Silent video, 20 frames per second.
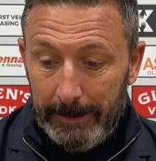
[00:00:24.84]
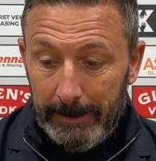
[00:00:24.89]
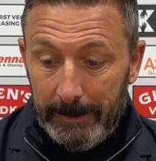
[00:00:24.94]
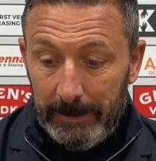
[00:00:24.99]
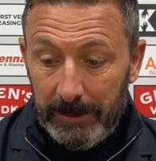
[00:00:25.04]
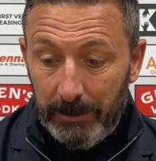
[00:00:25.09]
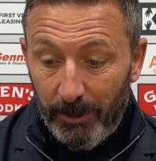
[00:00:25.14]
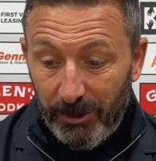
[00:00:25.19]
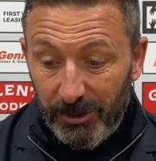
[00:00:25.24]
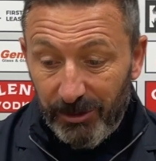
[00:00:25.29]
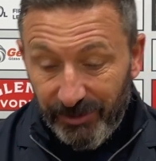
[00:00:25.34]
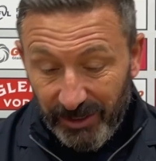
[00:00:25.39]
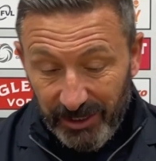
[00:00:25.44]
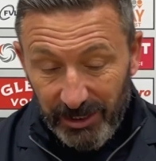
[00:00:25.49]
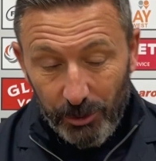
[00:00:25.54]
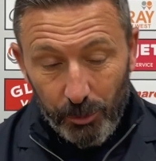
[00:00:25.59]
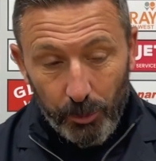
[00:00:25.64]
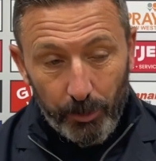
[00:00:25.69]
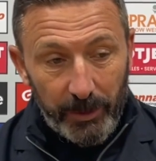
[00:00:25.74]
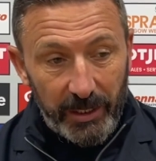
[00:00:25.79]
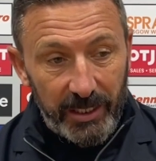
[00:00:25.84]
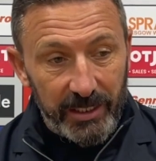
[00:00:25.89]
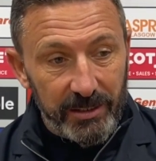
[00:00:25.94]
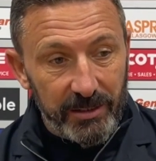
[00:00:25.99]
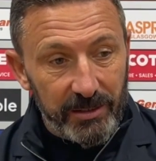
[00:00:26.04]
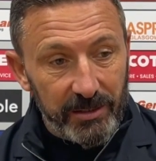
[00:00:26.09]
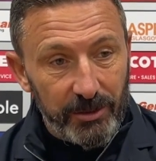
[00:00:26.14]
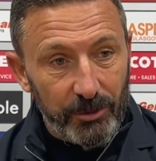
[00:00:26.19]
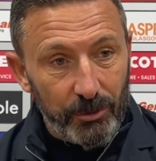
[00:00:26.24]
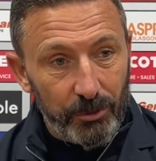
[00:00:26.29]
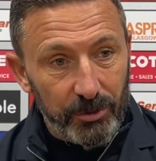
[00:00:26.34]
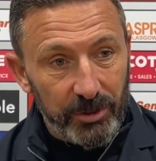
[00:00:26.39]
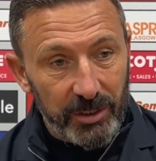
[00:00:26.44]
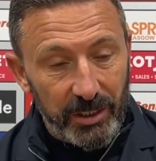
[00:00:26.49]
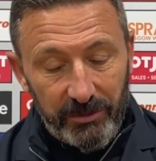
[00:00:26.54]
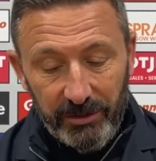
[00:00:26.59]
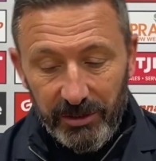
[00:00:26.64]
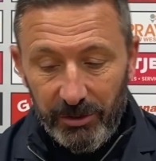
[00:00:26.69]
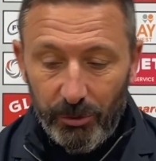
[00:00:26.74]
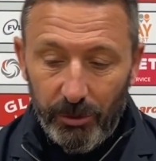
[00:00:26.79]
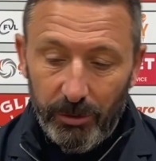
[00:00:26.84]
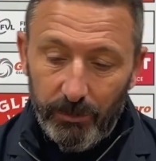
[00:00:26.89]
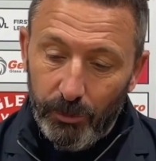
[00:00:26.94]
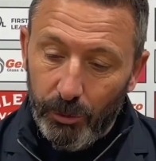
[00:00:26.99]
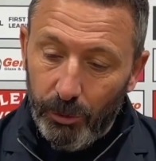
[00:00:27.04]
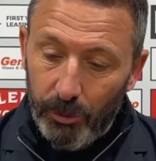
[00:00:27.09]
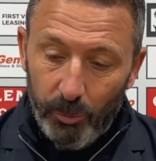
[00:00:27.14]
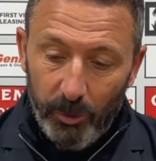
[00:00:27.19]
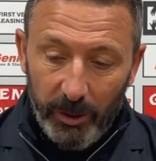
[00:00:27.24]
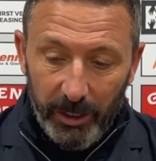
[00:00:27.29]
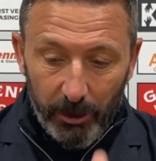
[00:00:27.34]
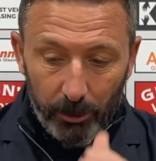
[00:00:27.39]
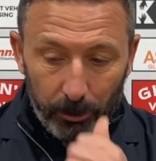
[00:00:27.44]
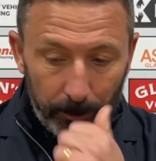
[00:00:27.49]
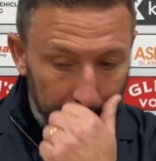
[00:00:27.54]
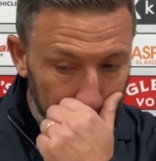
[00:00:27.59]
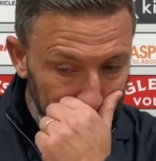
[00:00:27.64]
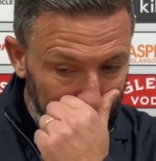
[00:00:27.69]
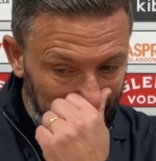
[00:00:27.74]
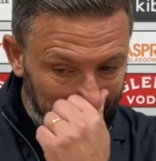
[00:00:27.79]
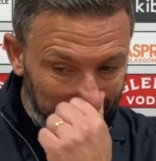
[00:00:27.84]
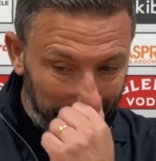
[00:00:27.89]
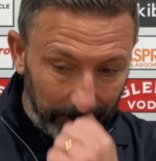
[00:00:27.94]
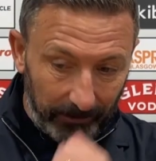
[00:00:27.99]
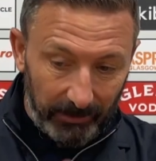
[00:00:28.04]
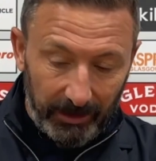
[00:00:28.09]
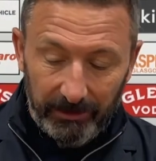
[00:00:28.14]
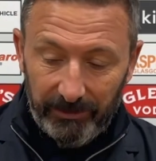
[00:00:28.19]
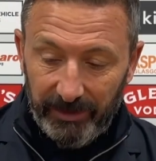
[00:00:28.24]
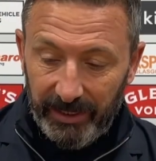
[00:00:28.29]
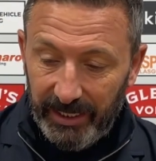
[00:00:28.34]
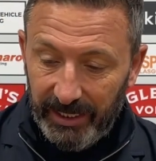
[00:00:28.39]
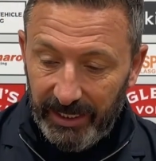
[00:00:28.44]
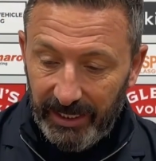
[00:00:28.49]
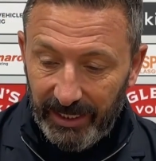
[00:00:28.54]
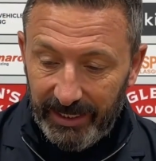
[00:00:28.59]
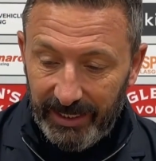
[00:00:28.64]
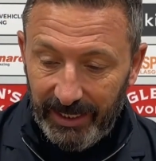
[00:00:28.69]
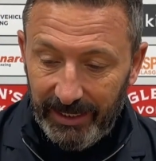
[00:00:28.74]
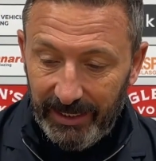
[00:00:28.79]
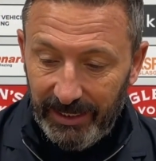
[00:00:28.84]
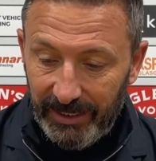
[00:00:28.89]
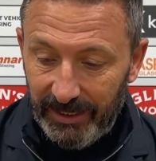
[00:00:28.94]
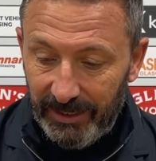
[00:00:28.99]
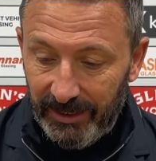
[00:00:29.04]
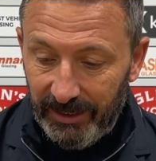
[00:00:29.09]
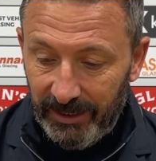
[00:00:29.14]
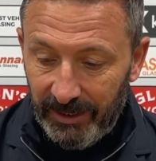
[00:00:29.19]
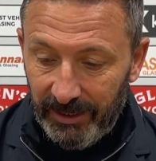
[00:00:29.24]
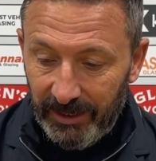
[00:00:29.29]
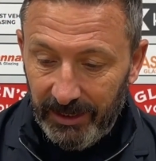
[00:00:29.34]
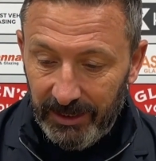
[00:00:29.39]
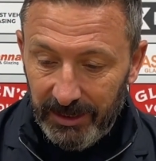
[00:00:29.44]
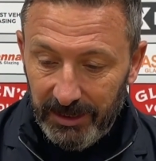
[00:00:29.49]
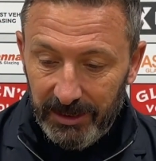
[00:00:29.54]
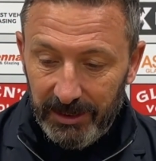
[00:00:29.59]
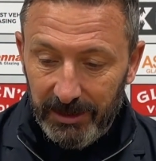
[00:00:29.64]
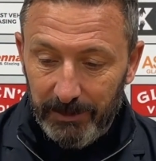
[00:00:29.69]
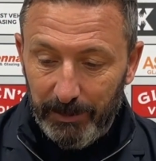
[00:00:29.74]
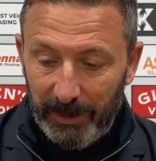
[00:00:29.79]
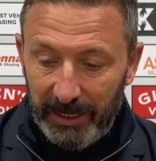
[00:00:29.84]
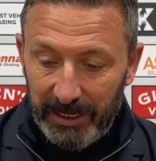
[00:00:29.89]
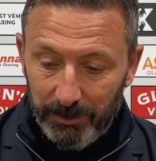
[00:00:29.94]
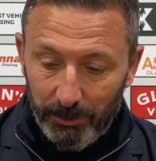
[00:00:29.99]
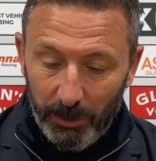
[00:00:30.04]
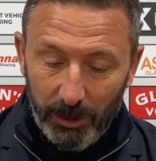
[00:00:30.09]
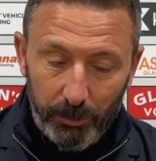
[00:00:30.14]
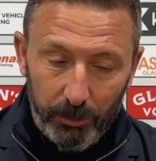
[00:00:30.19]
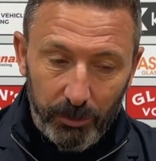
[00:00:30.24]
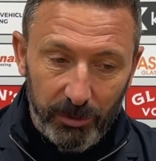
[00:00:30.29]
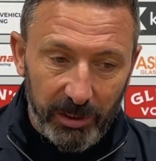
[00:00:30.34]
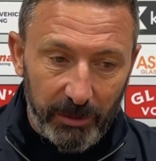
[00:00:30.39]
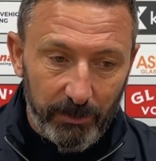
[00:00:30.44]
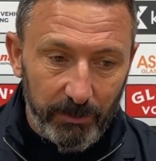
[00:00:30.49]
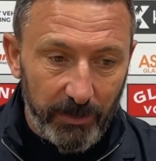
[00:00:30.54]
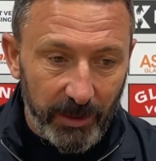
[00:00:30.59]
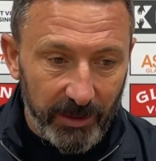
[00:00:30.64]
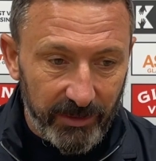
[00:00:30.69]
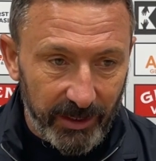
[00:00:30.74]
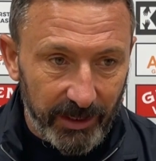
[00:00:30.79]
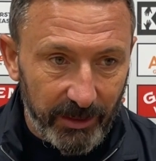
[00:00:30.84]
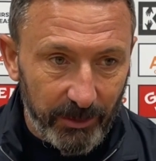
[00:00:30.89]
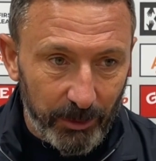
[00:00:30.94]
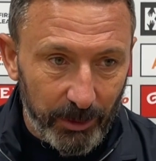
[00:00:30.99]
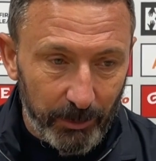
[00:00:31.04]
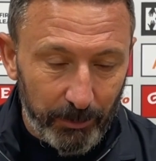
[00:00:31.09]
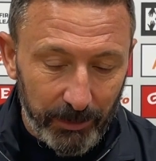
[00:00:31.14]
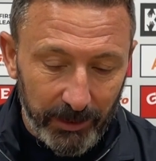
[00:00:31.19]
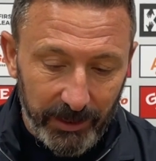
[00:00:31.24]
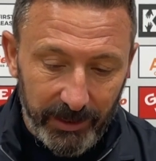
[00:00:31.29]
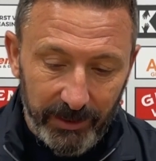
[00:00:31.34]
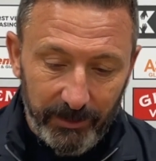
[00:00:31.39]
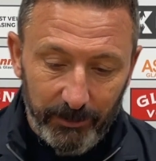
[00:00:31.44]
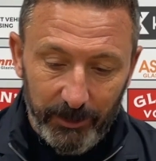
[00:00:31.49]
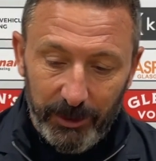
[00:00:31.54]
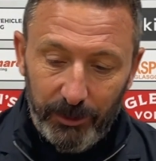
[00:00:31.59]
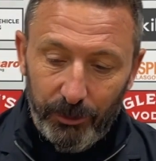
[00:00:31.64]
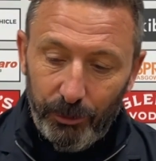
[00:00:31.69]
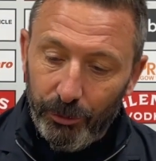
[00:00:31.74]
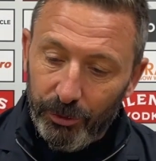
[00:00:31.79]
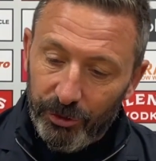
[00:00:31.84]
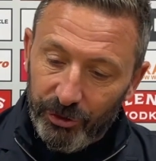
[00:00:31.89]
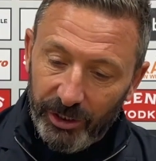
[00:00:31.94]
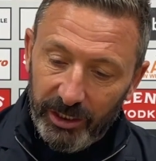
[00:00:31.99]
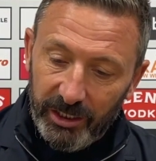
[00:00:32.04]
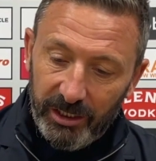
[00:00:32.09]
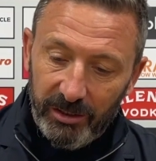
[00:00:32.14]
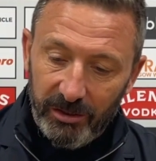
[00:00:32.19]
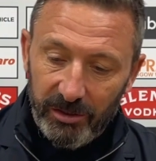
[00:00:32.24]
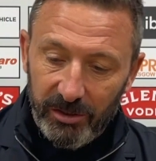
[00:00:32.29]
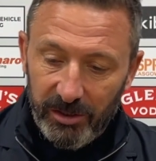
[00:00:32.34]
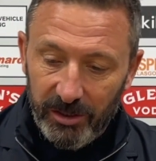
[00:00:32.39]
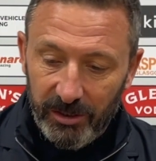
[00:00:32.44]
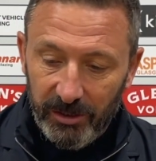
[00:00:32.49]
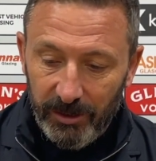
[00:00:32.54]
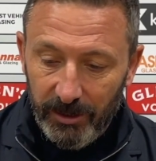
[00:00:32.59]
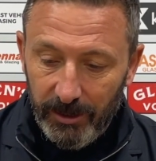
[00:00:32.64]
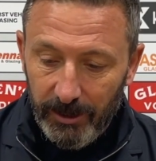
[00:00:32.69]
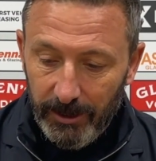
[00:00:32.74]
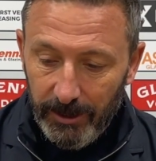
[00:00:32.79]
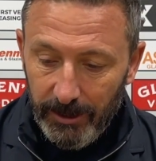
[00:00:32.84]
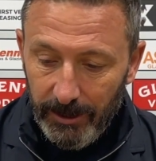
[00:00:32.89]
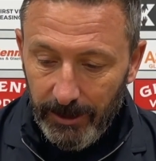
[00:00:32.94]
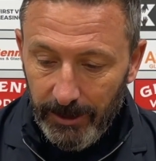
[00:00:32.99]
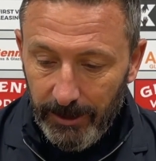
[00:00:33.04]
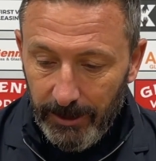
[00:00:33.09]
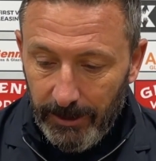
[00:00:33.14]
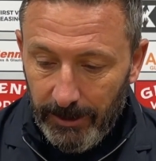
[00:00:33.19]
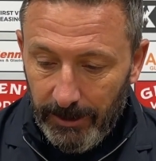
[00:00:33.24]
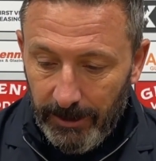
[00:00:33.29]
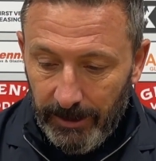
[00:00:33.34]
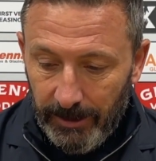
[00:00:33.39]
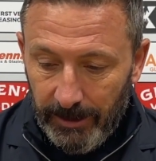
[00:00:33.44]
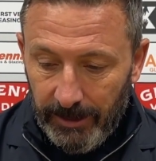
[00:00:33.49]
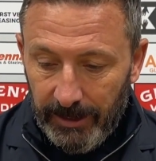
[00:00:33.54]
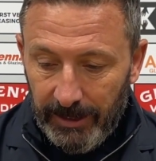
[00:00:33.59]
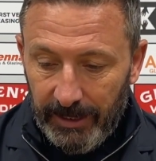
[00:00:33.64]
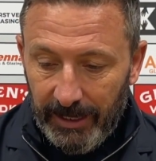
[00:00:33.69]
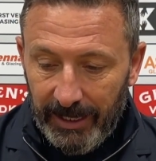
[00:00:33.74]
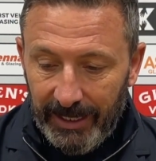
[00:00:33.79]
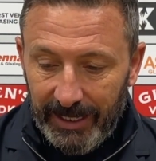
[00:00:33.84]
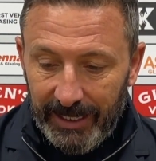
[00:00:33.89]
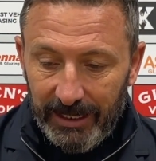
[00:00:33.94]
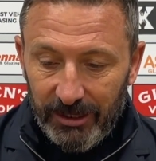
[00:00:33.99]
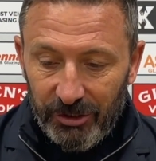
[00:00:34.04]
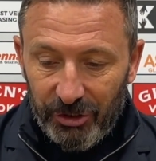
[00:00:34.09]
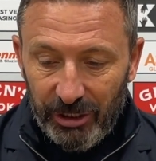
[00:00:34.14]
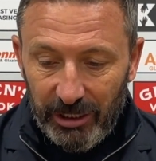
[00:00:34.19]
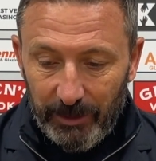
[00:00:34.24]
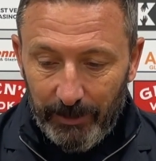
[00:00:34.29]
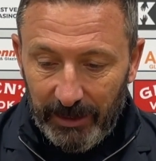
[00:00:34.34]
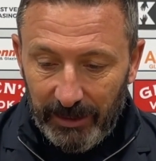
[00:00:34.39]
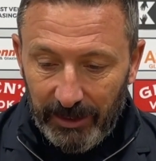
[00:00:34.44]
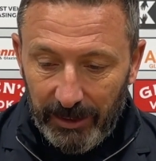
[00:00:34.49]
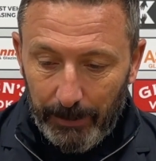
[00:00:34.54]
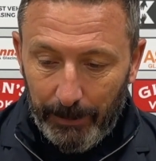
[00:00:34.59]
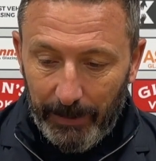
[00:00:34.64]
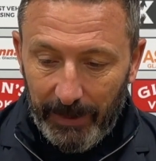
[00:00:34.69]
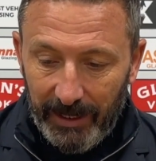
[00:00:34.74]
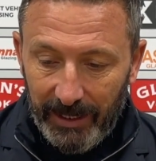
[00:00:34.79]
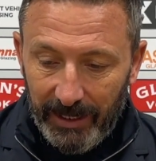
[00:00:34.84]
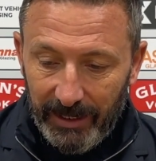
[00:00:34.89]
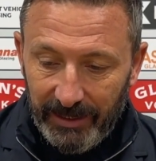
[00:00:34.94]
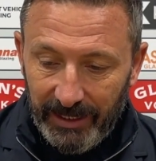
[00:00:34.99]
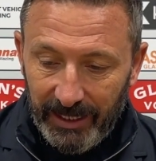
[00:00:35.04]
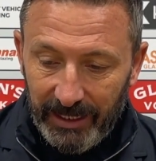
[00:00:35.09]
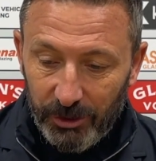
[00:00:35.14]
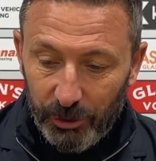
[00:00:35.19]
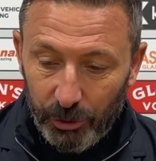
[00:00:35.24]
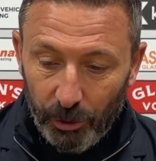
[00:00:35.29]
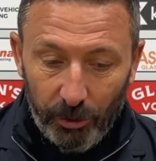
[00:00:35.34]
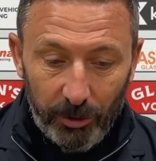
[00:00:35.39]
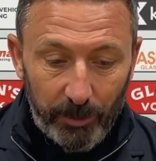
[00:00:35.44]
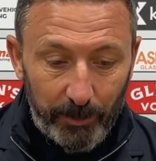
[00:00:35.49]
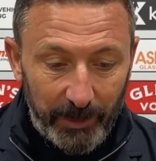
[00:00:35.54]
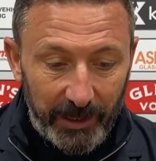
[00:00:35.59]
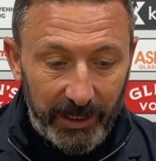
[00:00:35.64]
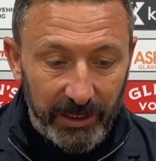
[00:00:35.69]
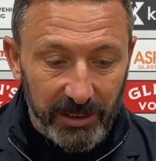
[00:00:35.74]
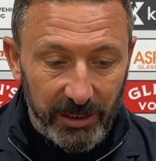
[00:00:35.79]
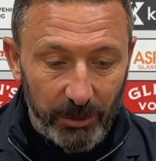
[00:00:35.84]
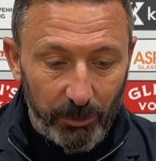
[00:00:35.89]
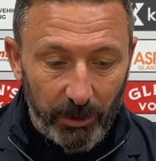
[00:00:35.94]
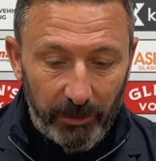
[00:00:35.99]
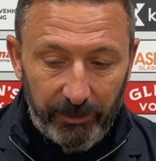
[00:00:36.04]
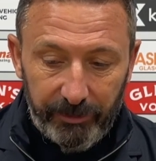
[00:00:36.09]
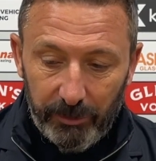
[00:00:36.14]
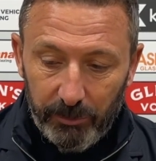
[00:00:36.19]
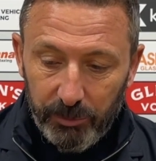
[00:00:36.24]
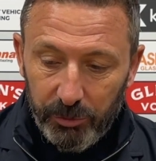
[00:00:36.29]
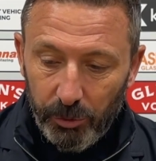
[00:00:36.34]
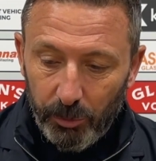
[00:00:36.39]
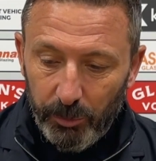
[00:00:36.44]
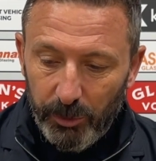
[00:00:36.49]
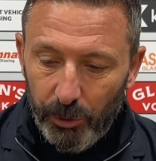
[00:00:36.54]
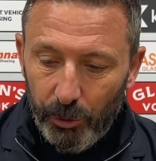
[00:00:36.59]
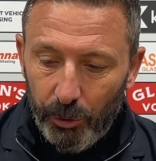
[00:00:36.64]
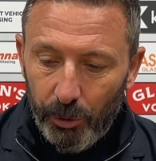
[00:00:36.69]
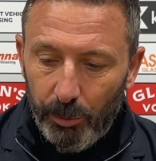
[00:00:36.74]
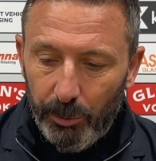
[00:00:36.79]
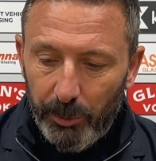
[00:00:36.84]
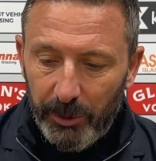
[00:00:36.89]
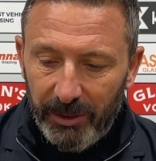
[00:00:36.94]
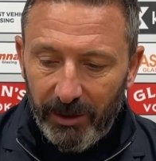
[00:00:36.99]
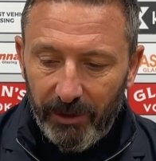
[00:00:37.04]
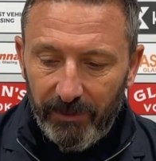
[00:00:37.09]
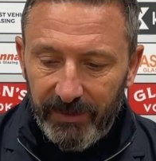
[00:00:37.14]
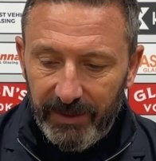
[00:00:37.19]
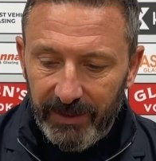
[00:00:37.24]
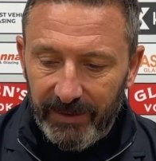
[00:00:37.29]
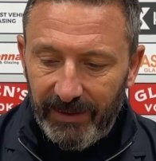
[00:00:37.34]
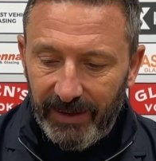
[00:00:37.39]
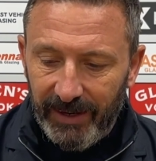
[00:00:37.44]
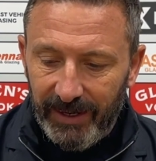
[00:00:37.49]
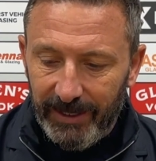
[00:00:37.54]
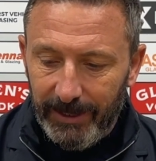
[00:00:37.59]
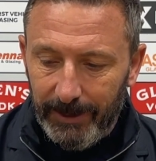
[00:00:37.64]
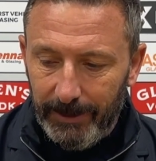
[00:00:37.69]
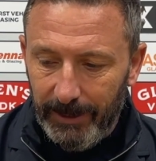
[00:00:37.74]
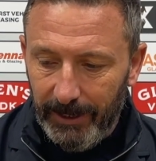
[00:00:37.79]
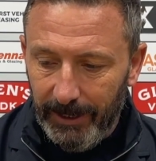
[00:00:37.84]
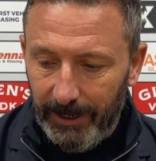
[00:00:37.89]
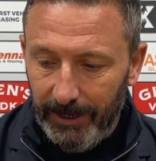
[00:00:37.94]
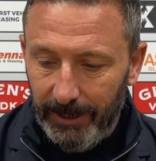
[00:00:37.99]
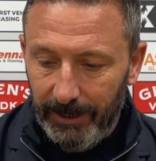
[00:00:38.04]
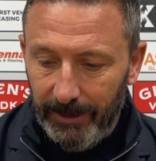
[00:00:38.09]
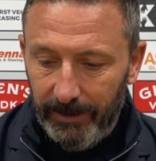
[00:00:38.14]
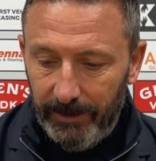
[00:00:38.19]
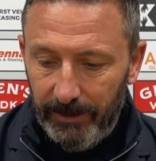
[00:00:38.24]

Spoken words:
St Mirren's physical presence. You know, Stevie's got them going well, and they're very akin to his best Motherwell team, I think, when they're playing with two strikers and that energy in the middle of the park and that solid base to work from. So we knew we'd have to try and